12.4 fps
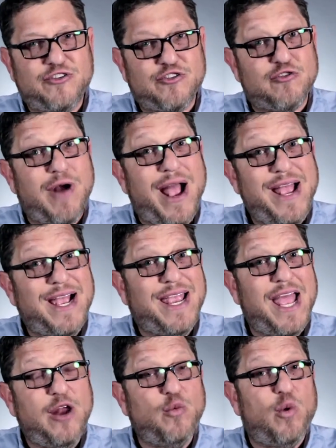try
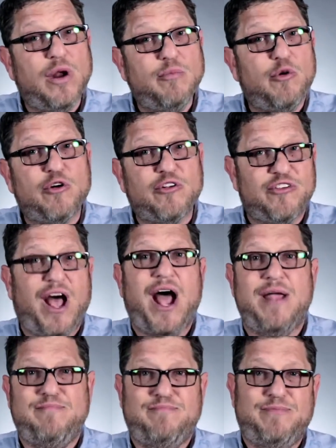again one more
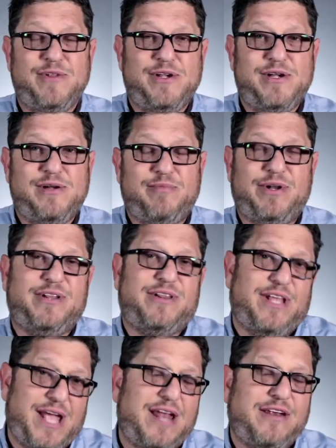time. But at
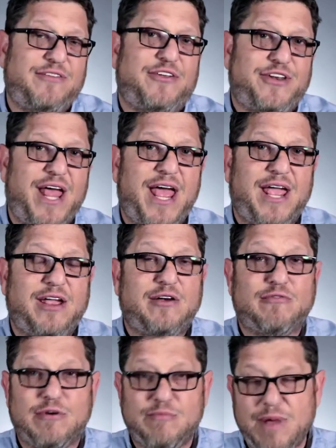the end of the day,
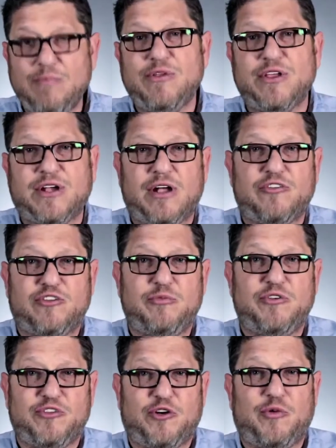remember the
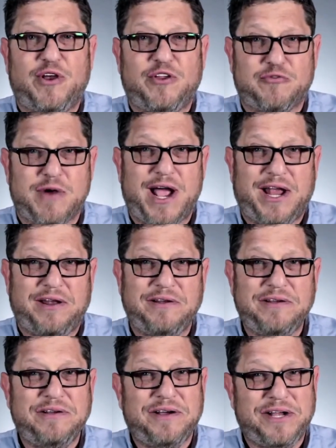customer's always right,
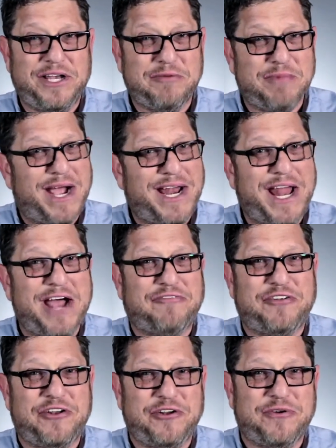and you might
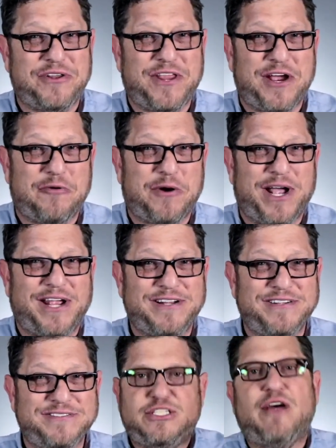have to do it their way.
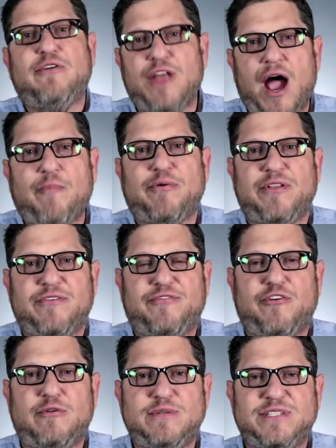Gerald Opry, the
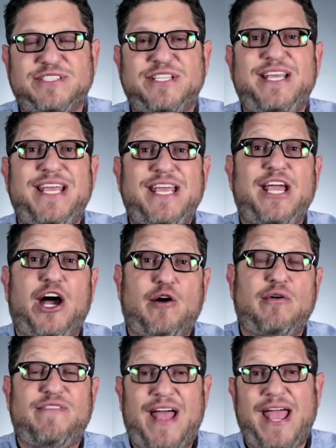former CEO
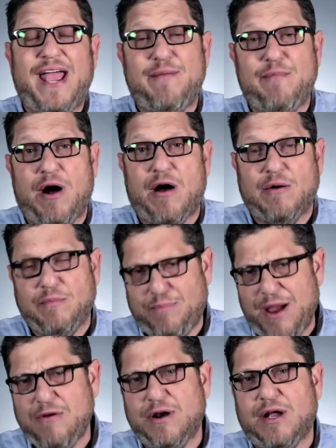of AMR,
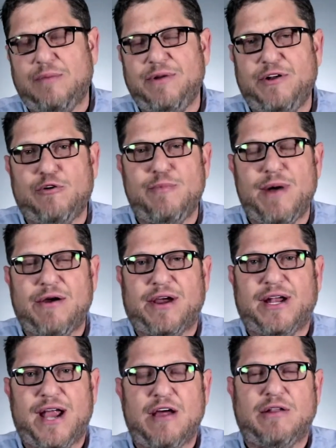parent company to
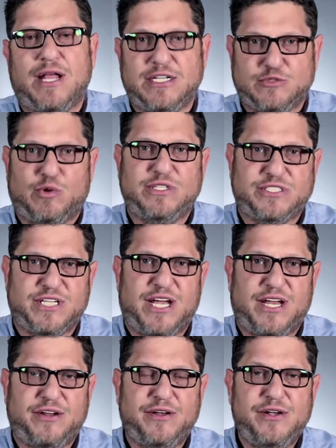American Airlines, once
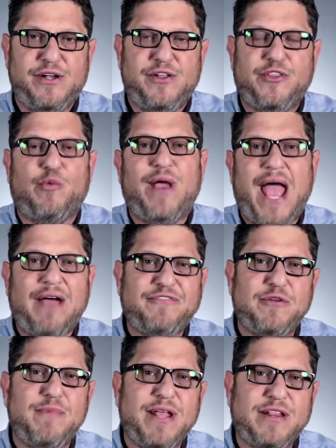said that we
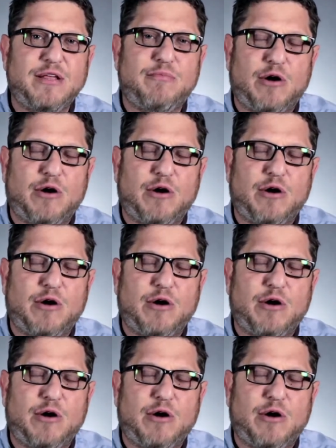have to make the